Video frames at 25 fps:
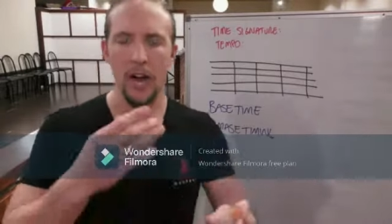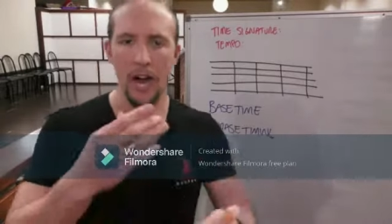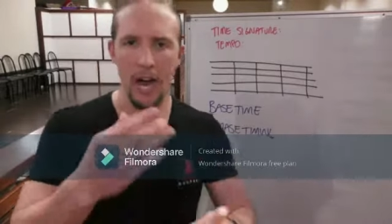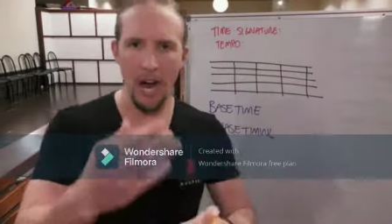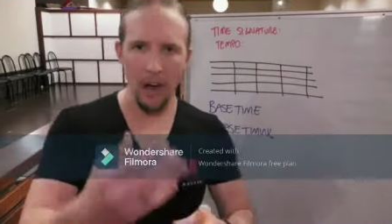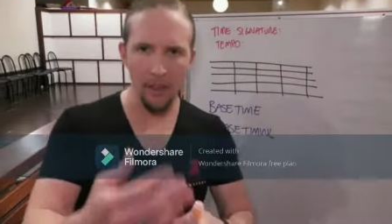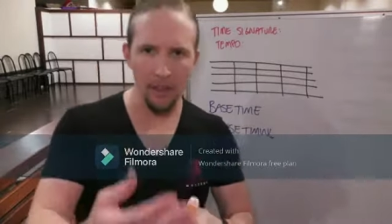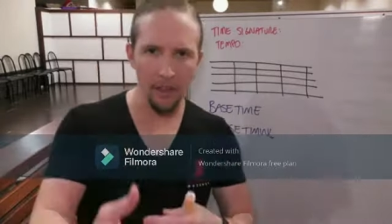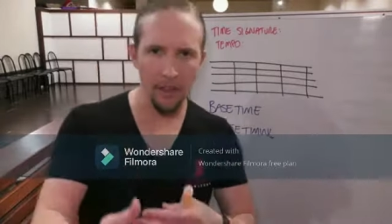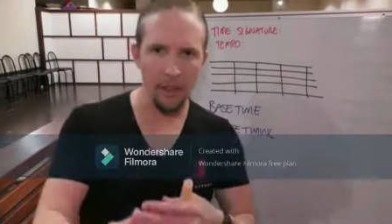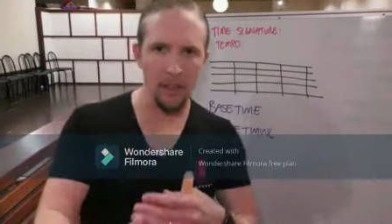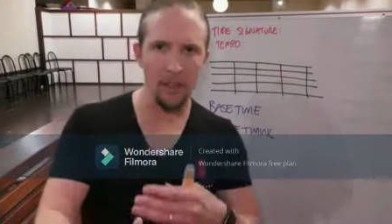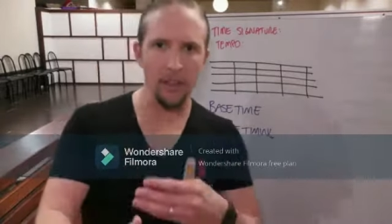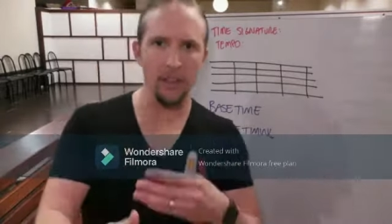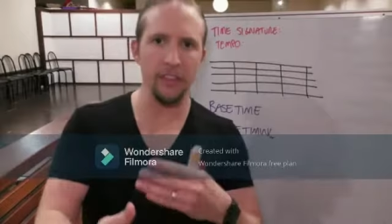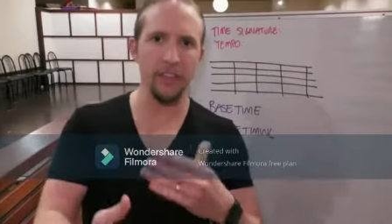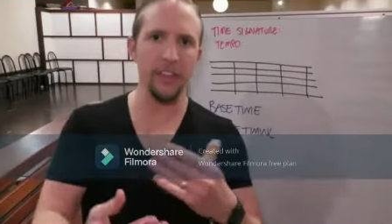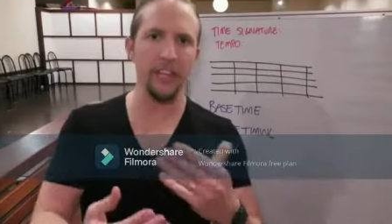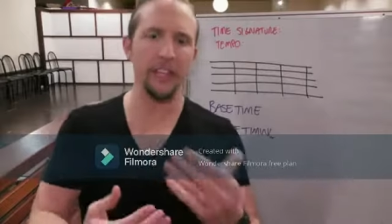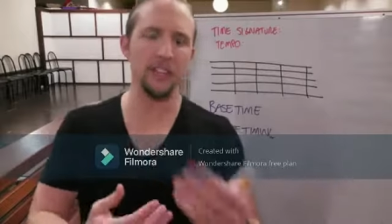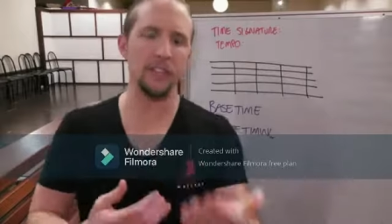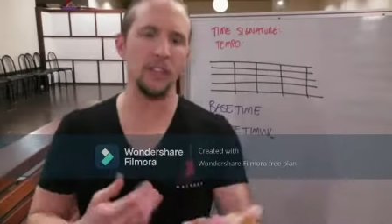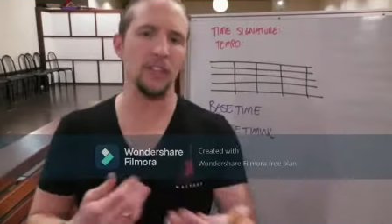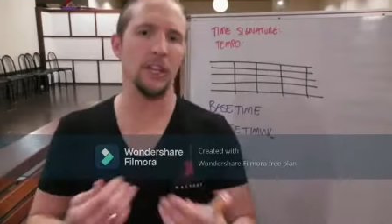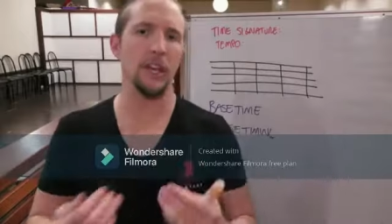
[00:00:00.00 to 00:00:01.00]
other
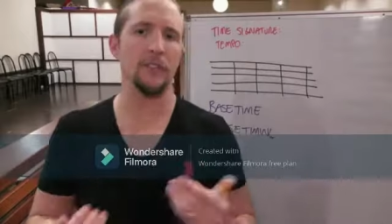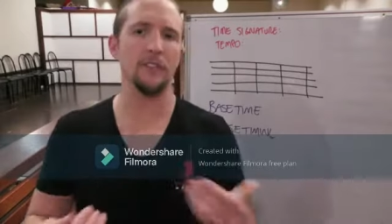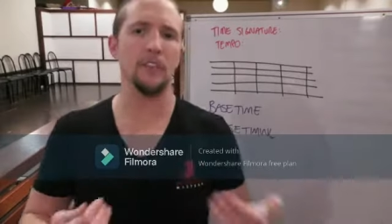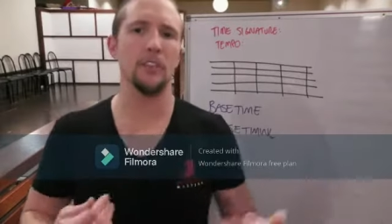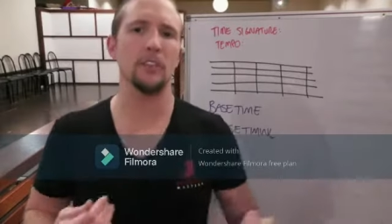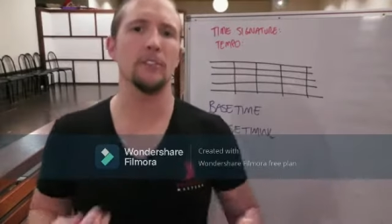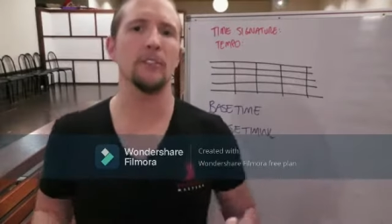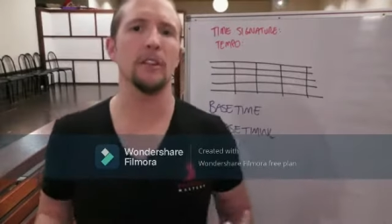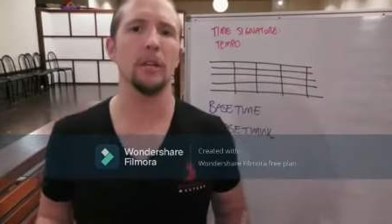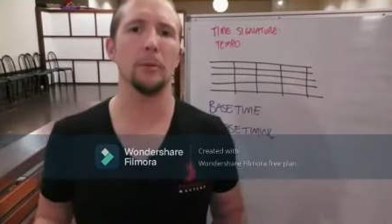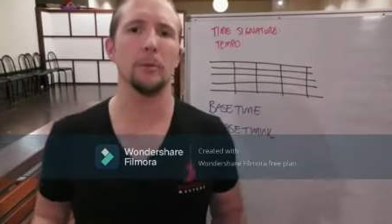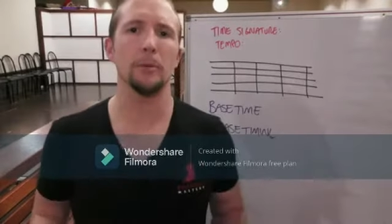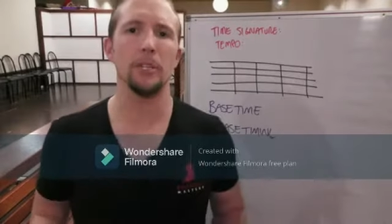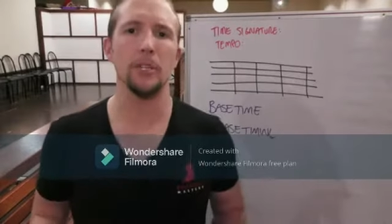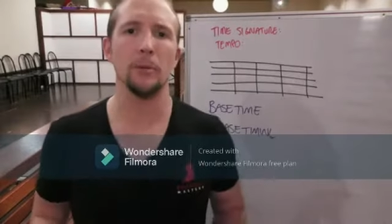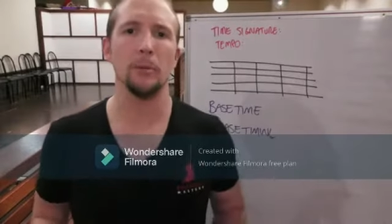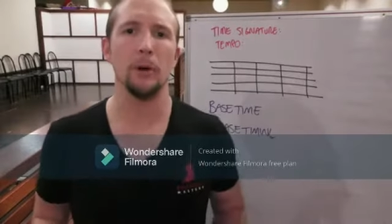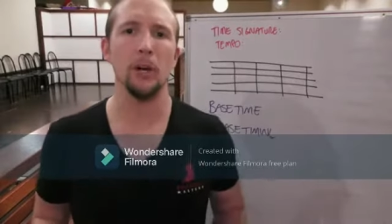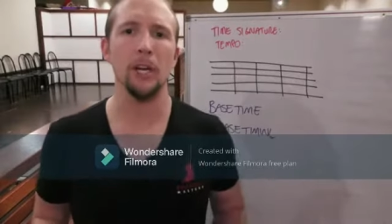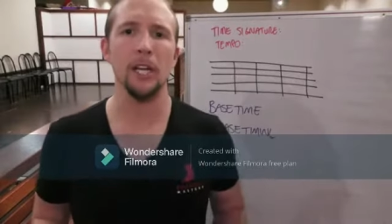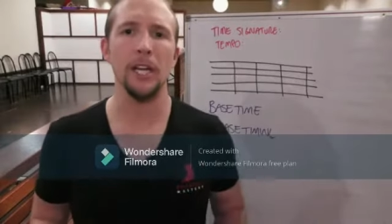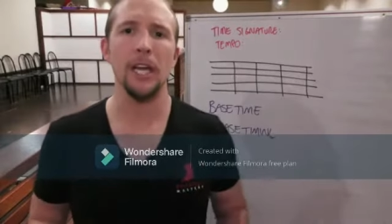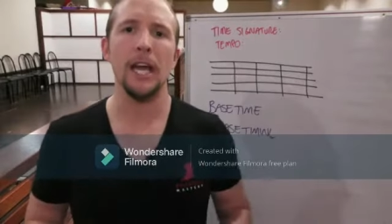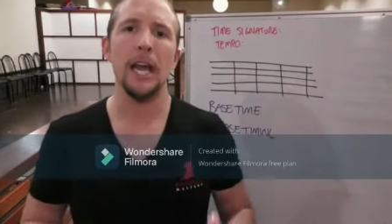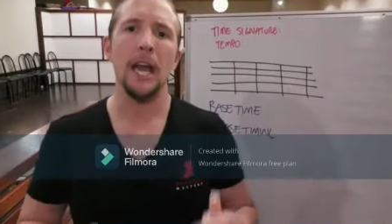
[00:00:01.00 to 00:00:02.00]
things that you have to develop in your
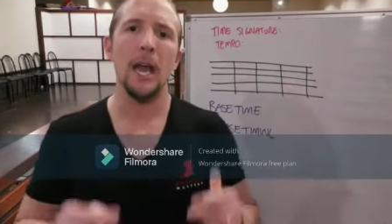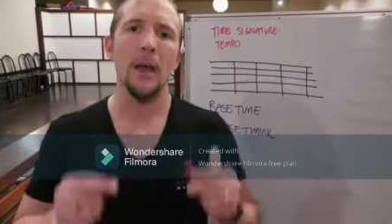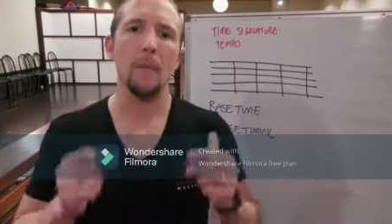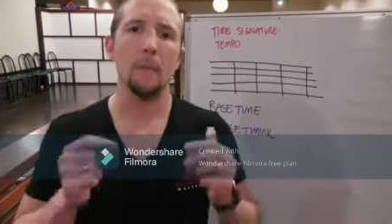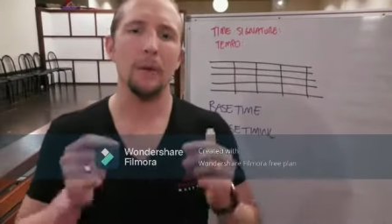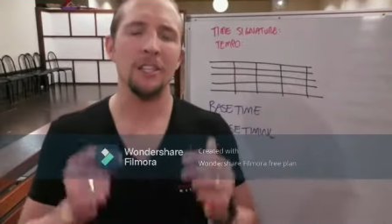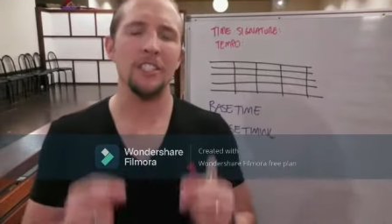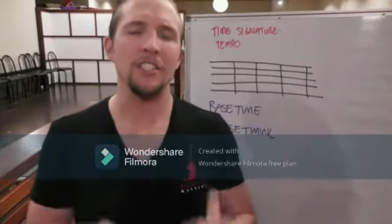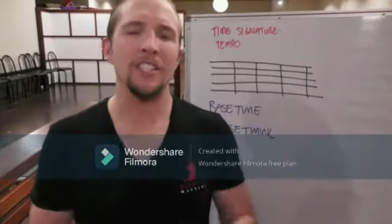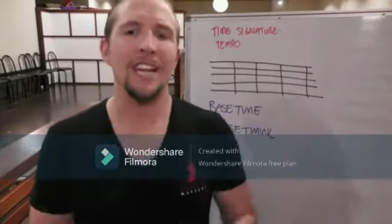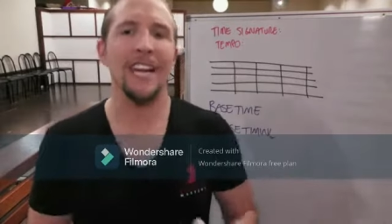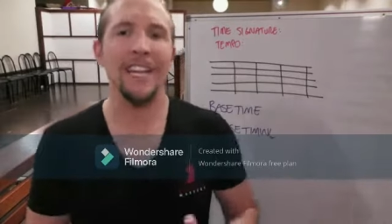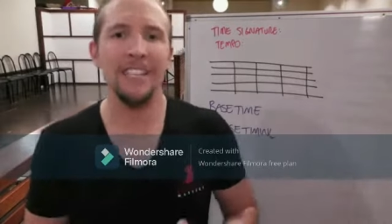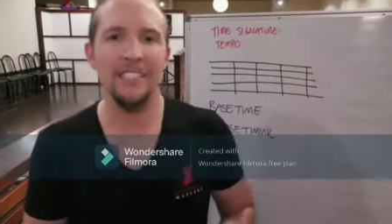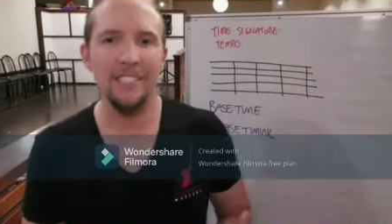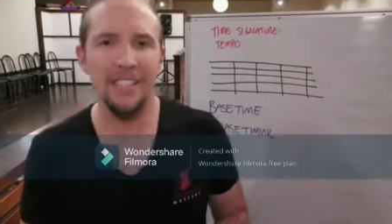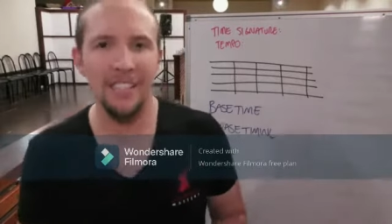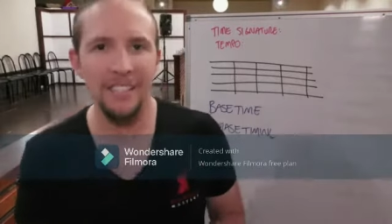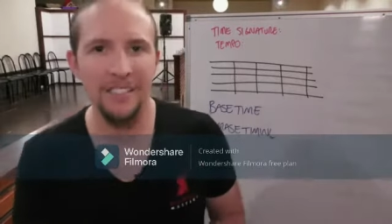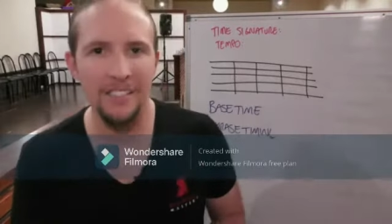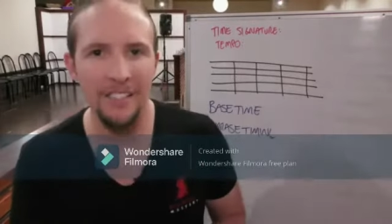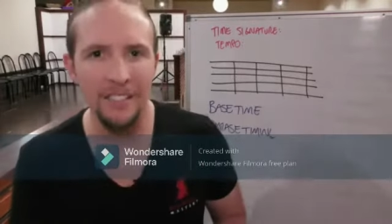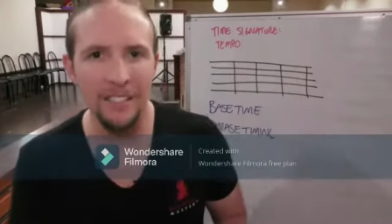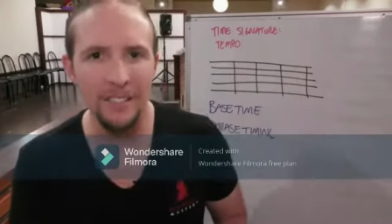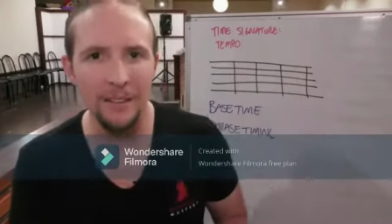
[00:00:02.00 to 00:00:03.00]
body. But today's
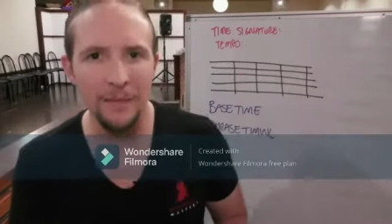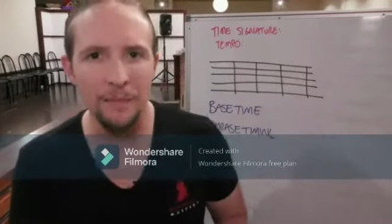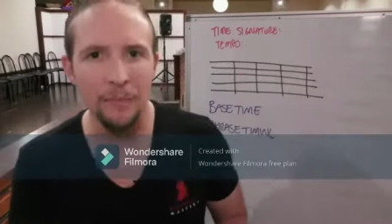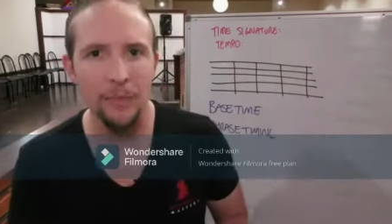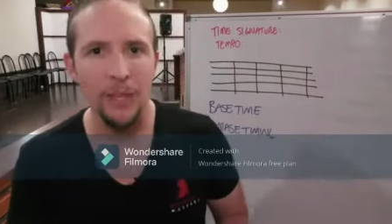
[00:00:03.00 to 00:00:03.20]
lesson